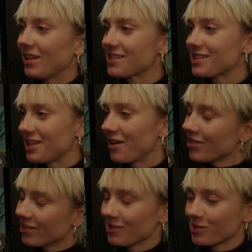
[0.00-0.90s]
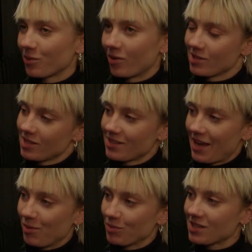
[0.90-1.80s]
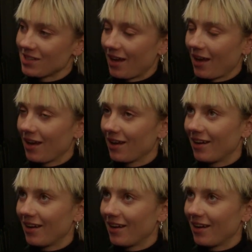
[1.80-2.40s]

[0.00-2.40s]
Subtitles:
several sources, I would say.